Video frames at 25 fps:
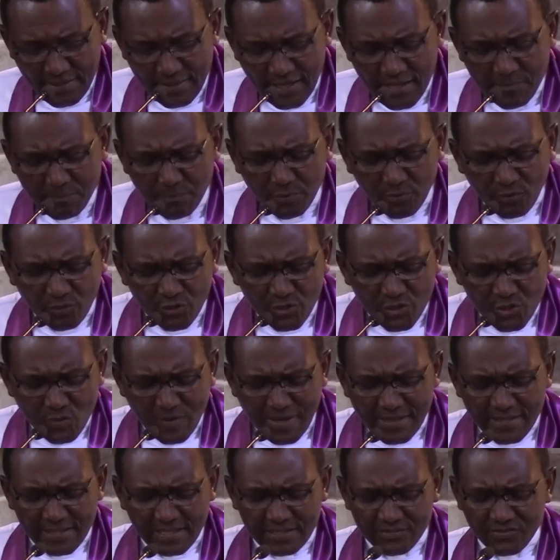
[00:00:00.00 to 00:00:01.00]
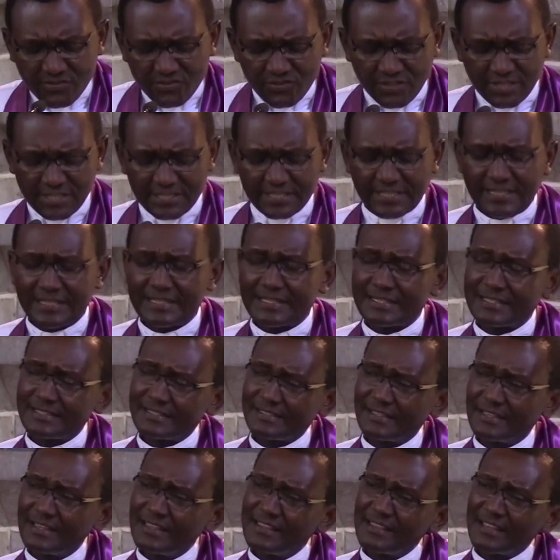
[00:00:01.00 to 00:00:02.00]
They procure their
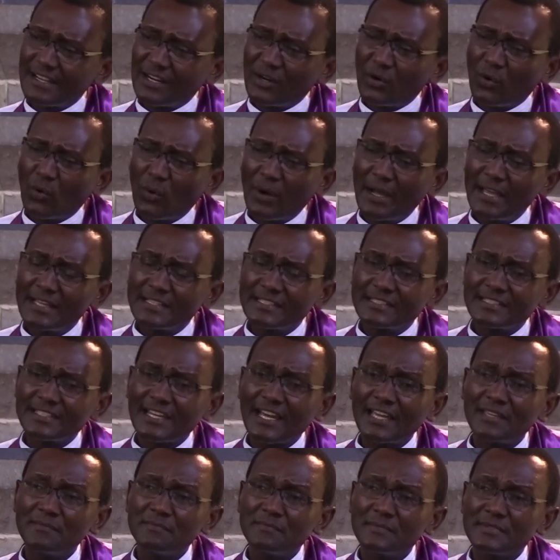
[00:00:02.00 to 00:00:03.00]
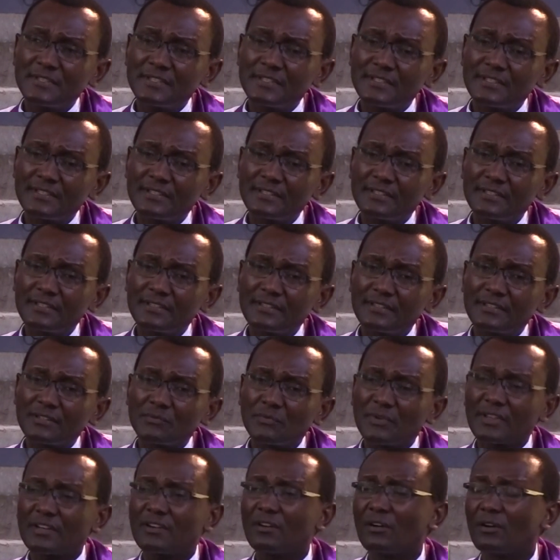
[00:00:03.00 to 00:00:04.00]
treasures in the quiet times
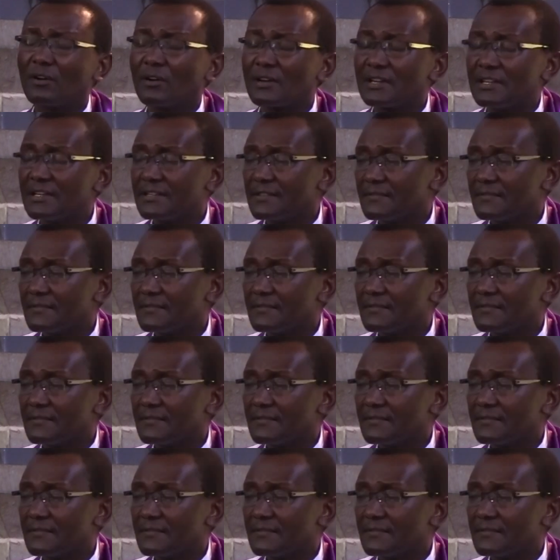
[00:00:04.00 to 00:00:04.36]
with God.